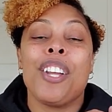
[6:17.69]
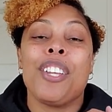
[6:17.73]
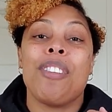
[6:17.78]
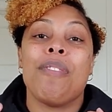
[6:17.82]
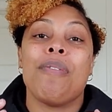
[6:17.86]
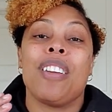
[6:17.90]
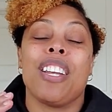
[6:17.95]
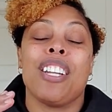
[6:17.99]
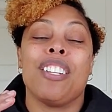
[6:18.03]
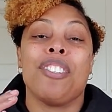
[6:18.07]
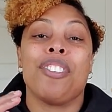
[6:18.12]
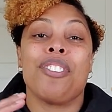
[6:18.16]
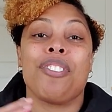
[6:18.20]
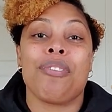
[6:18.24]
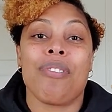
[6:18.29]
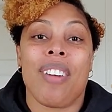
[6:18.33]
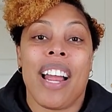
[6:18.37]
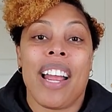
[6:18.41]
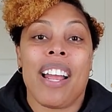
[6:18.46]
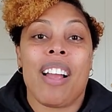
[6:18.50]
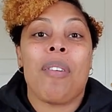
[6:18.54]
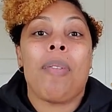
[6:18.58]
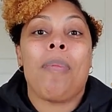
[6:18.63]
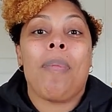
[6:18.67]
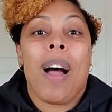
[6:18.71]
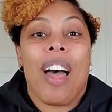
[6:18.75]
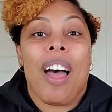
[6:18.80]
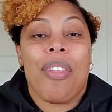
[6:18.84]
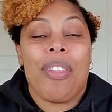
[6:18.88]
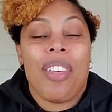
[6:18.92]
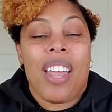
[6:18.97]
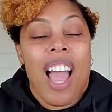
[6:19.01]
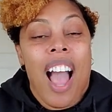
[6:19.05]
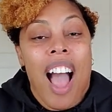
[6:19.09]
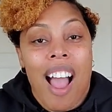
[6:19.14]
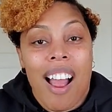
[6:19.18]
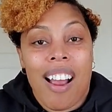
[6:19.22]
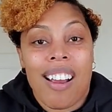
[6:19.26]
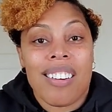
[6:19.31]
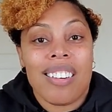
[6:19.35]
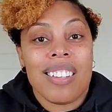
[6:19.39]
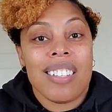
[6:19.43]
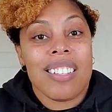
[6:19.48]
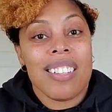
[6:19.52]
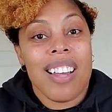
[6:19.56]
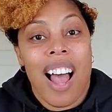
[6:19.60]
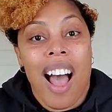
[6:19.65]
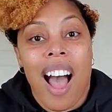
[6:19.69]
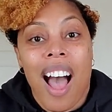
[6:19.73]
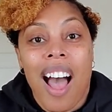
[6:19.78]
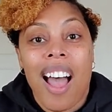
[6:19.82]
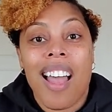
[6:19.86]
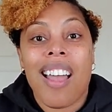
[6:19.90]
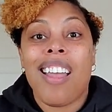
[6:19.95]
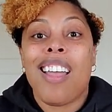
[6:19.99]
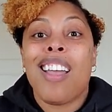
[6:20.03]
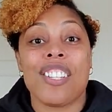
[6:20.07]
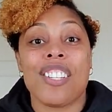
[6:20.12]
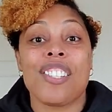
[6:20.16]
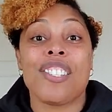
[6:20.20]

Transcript: you can strike while the iron's hot.